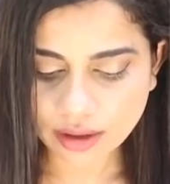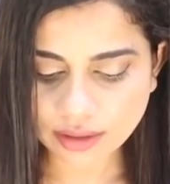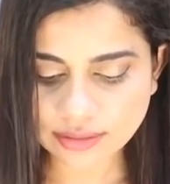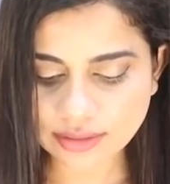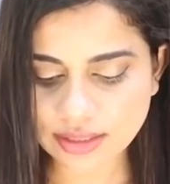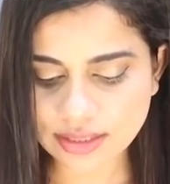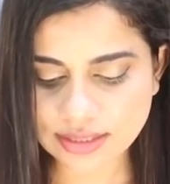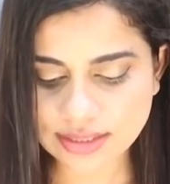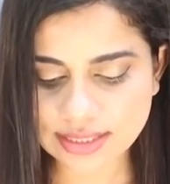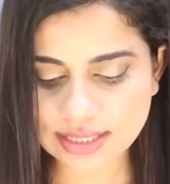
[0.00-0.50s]

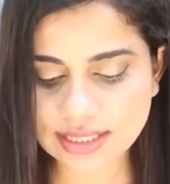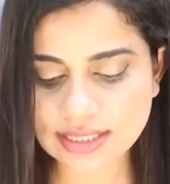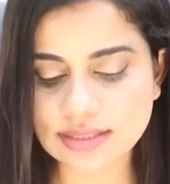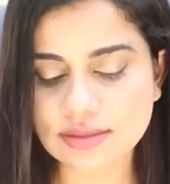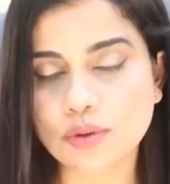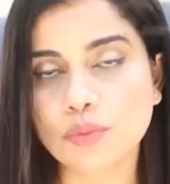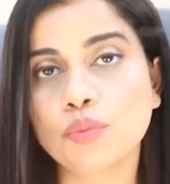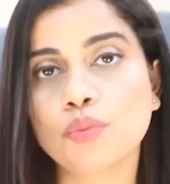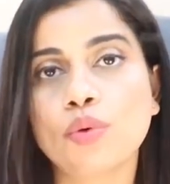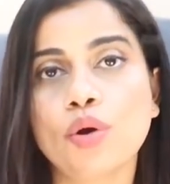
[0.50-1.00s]
this is
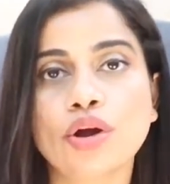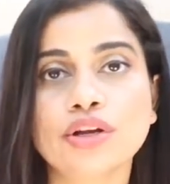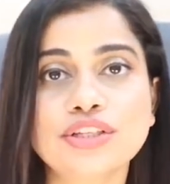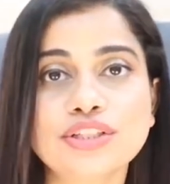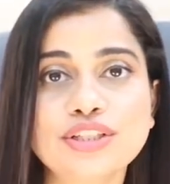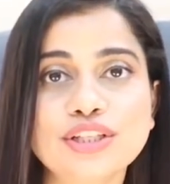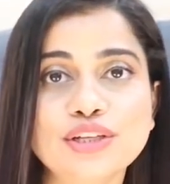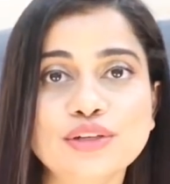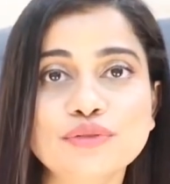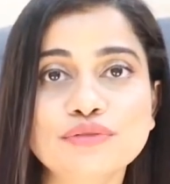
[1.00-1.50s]
what
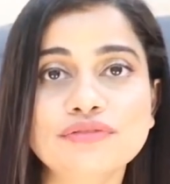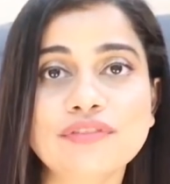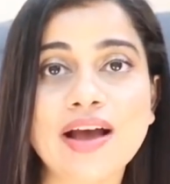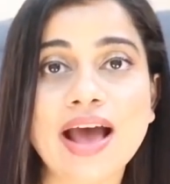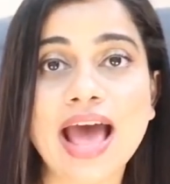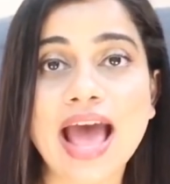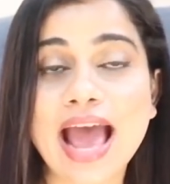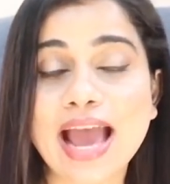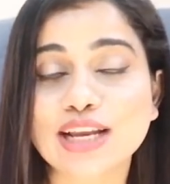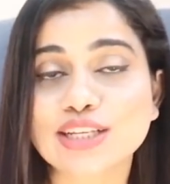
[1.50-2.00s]
the
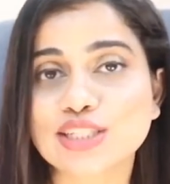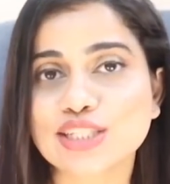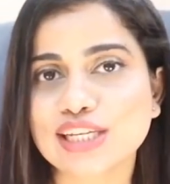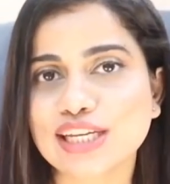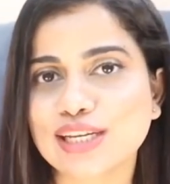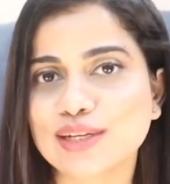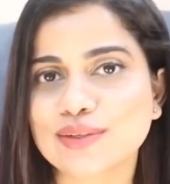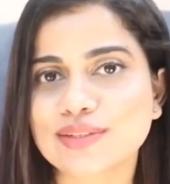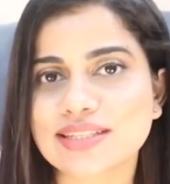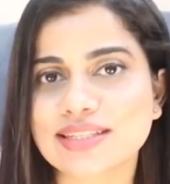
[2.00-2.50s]
loofah
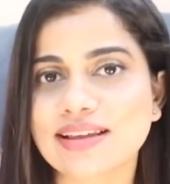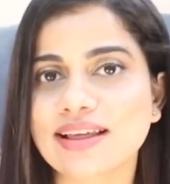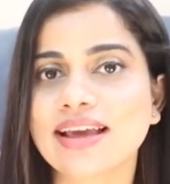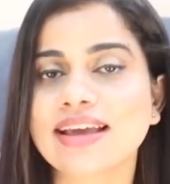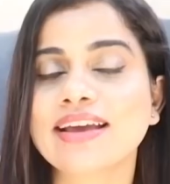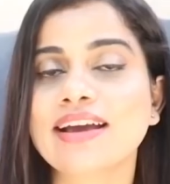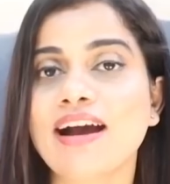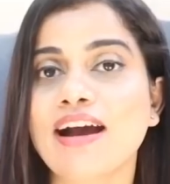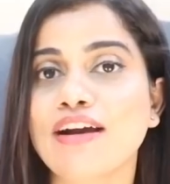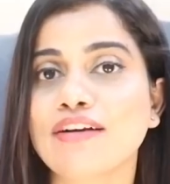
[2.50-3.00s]
actually looks
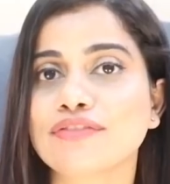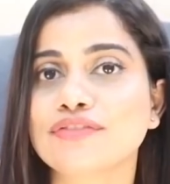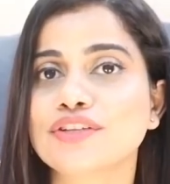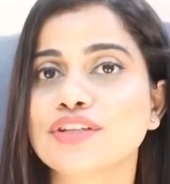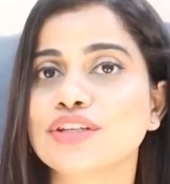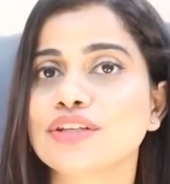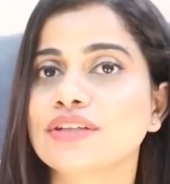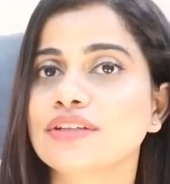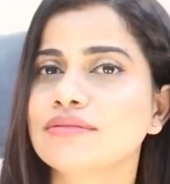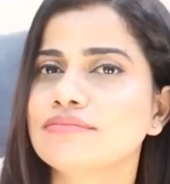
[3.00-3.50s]
like
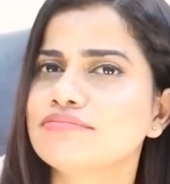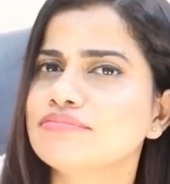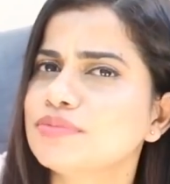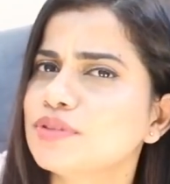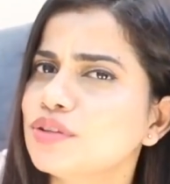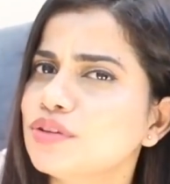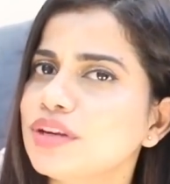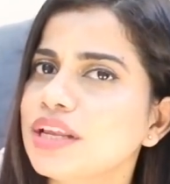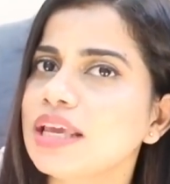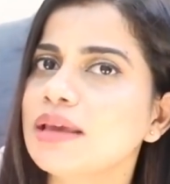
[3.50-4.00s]
after
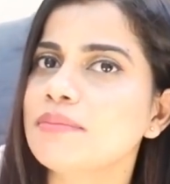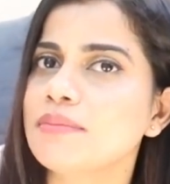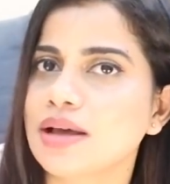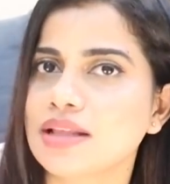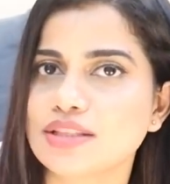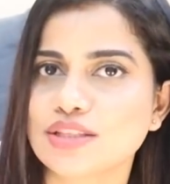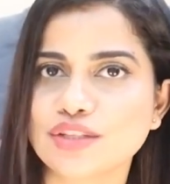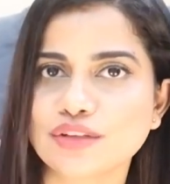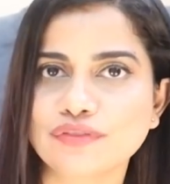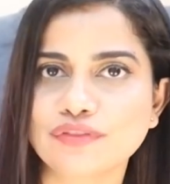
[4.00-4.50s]
3
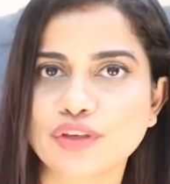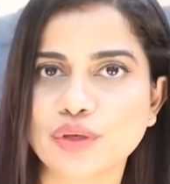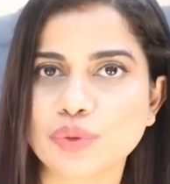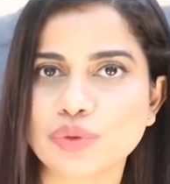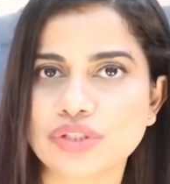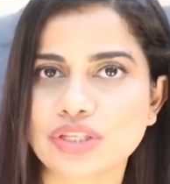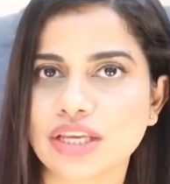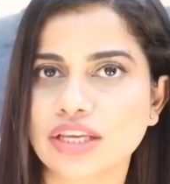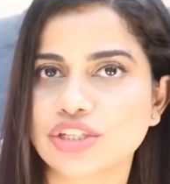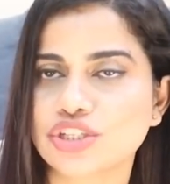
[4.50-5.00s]
months of
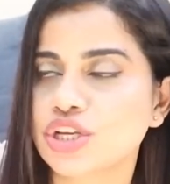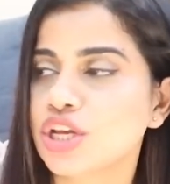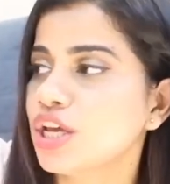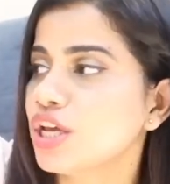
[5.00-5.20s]
usage.